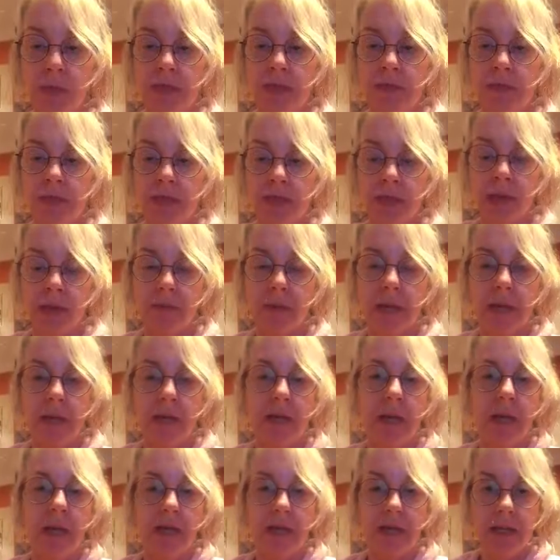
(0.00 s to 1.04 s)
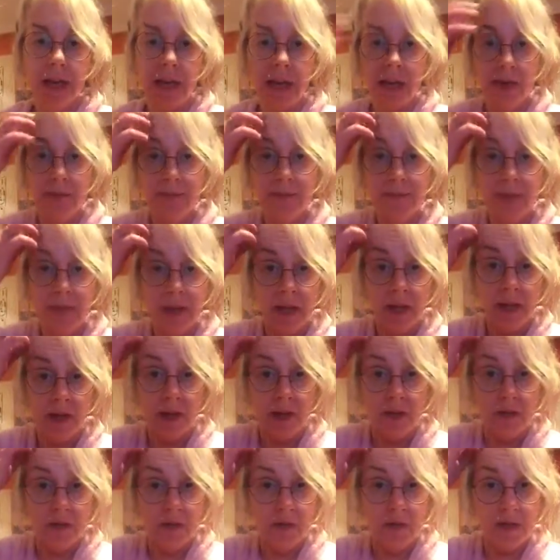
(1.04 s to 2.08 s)
wasting my time there, and then
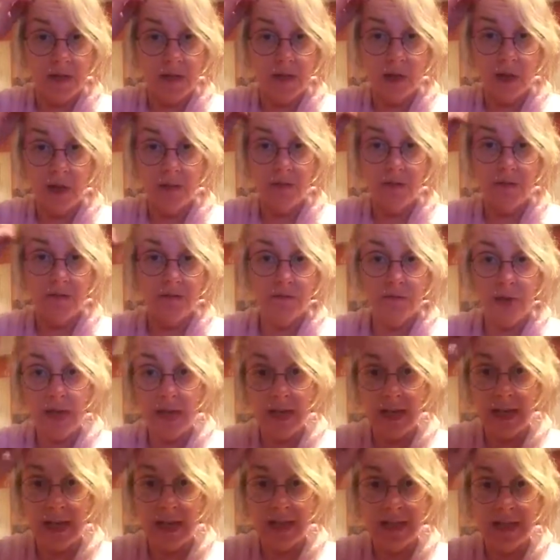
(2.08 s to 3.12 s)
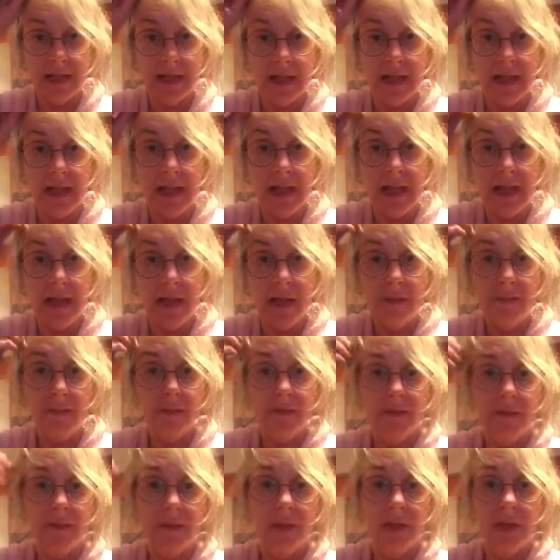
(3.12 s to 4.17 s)
we sort of realised that the
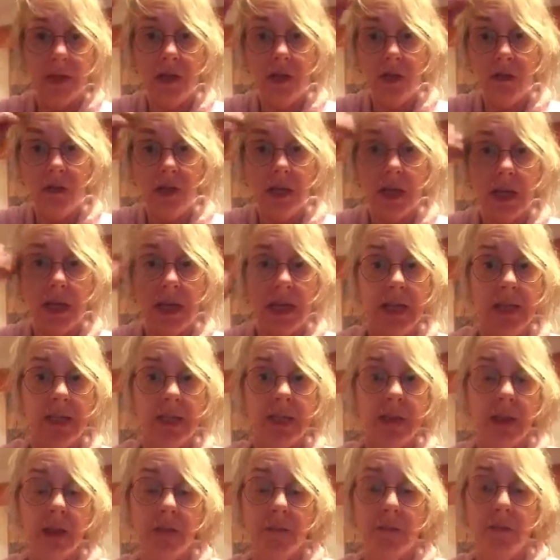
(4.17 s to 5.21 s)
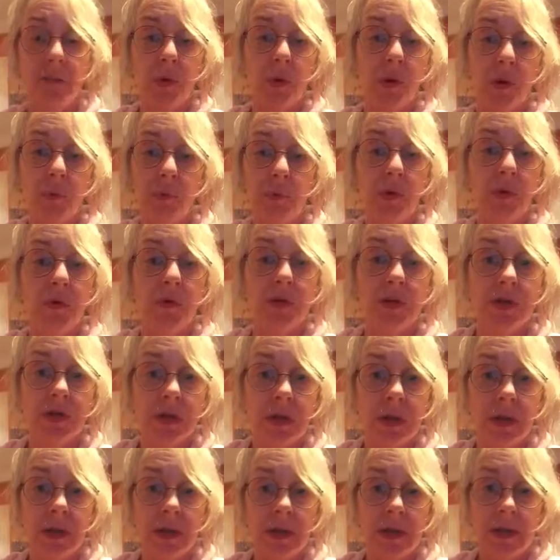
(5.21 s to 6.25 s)
new chickens have brought bugs
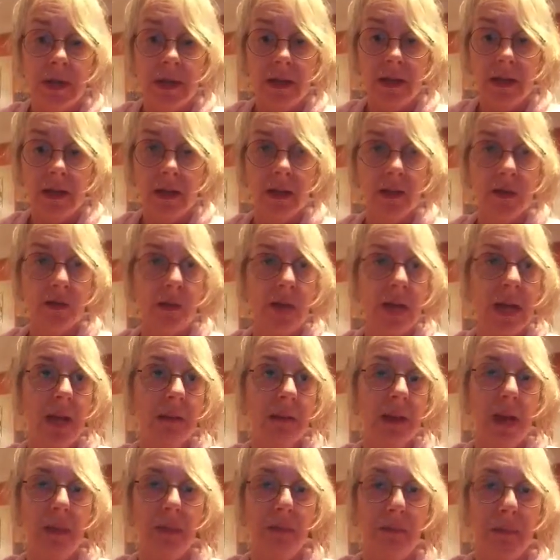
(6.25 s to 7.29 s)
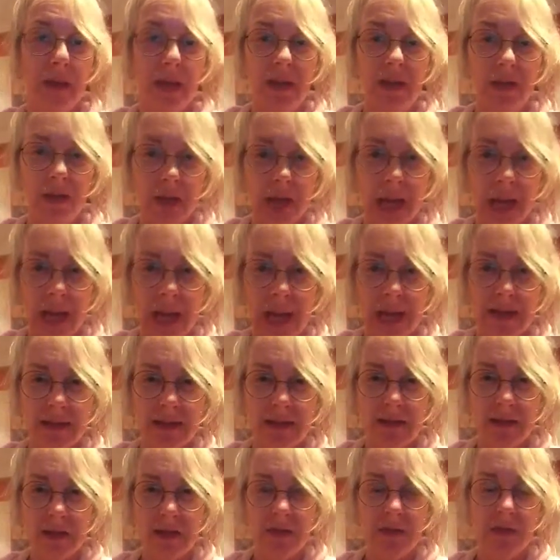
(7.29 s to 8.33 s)
because we keep getting bitten on our legs
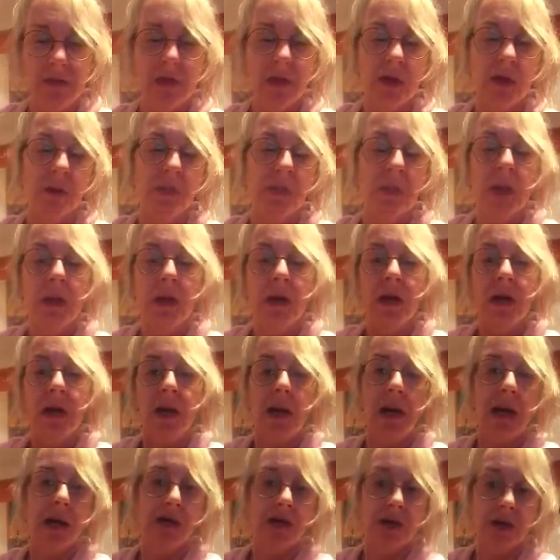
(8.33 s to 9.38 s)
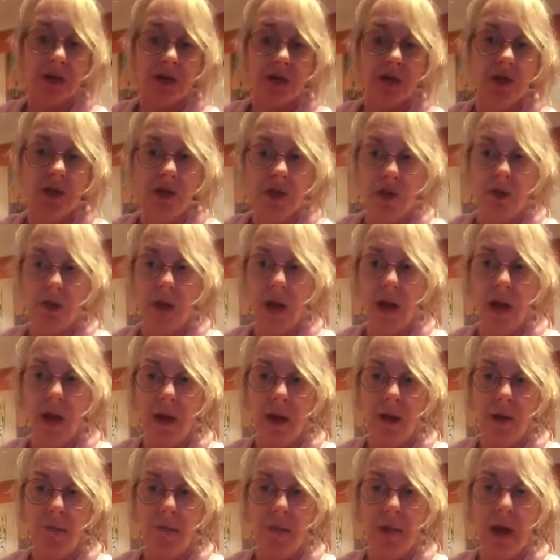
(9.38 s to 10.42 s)
and stuff. So I had to go to
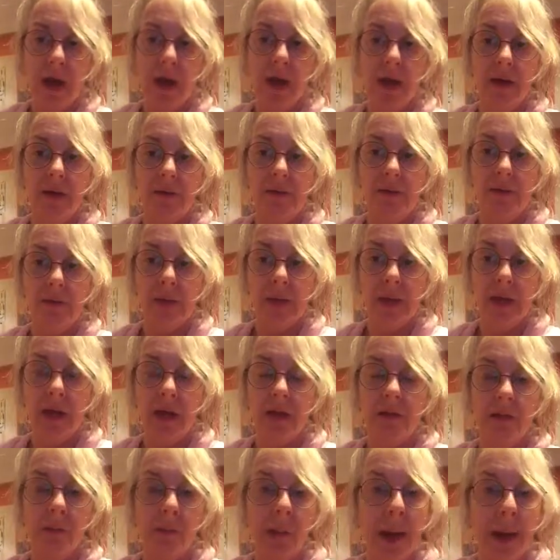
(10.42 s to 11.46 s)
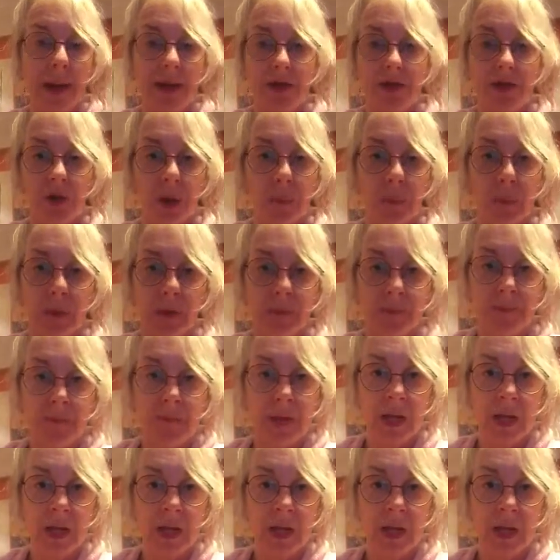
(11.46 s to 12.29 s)
a kind of a pet shop